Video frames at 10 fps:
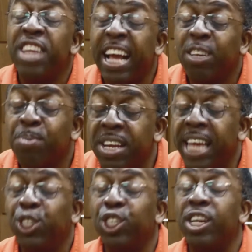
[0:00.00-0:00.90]

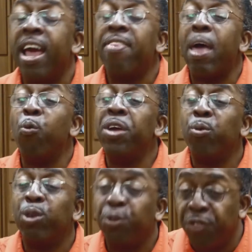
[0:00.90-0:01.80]
explanation that when it
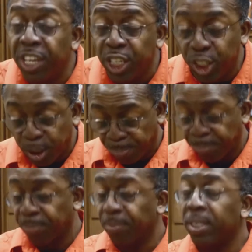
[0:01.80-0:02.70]
was finished,
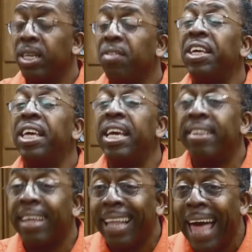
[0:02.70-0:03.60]
the kids
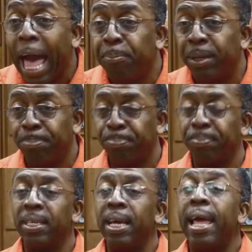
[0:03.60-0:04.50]
clapped,
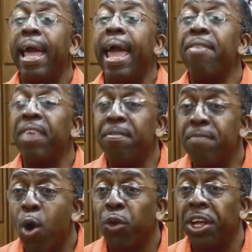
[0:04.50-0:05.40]
and they
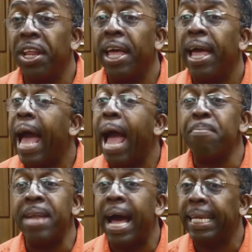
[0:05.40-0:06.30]
voted.
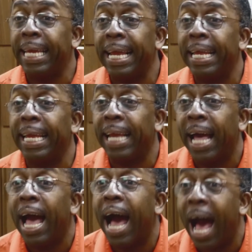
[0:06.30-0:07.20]
I'm not kidding,
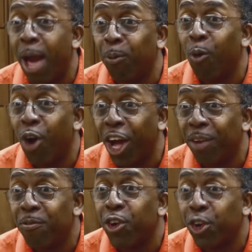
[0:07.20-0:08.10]
I
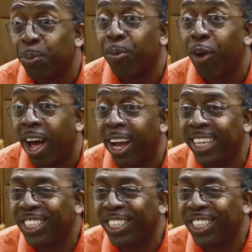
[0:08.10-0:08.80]
won first prize.